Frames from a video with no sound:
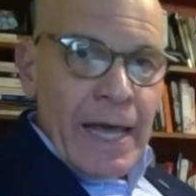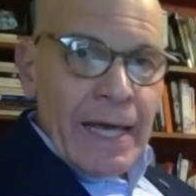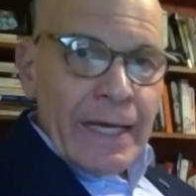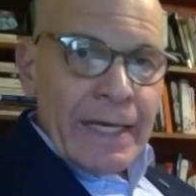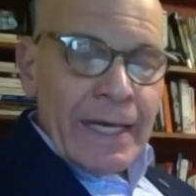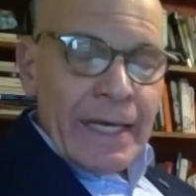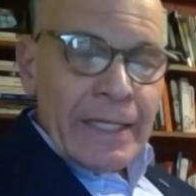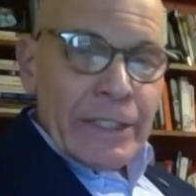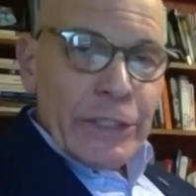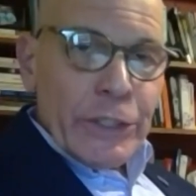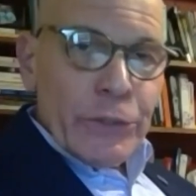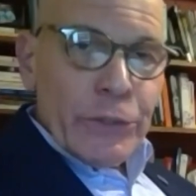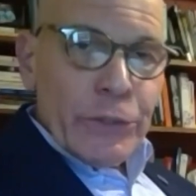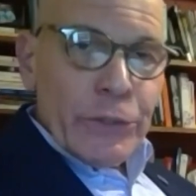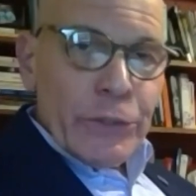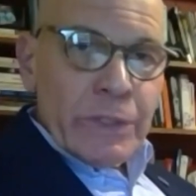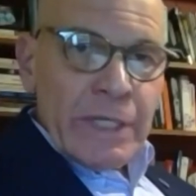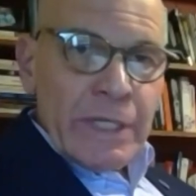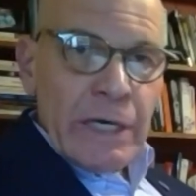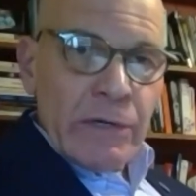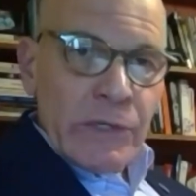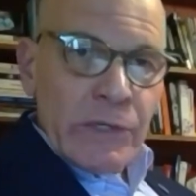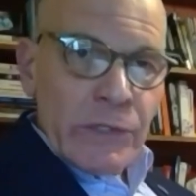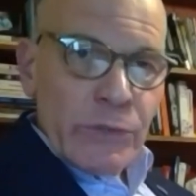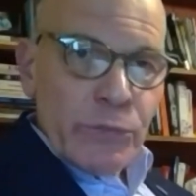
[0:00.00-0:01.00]
Can you
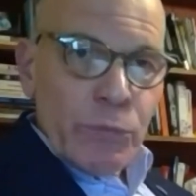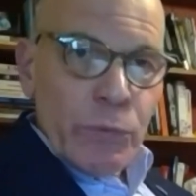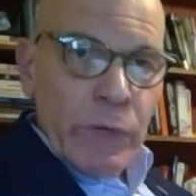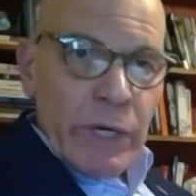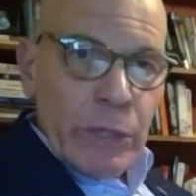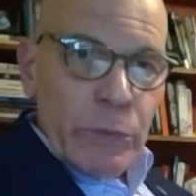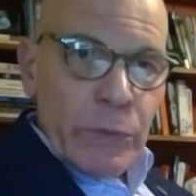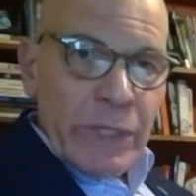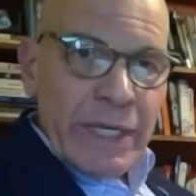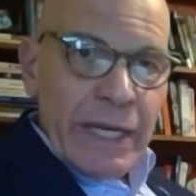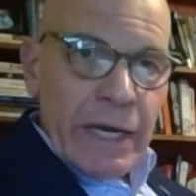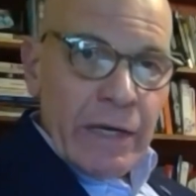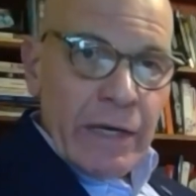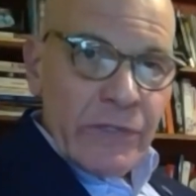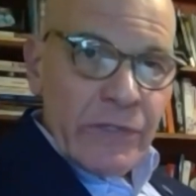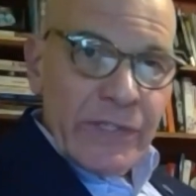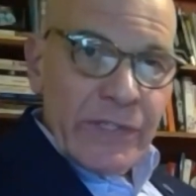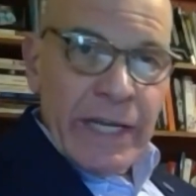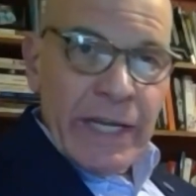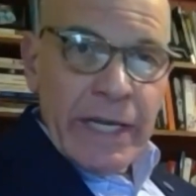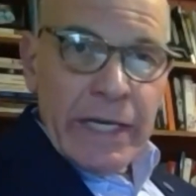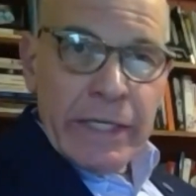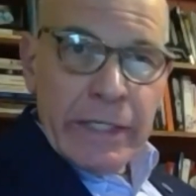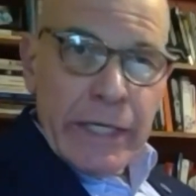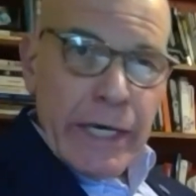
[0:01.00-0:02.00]
tell us where we now stand?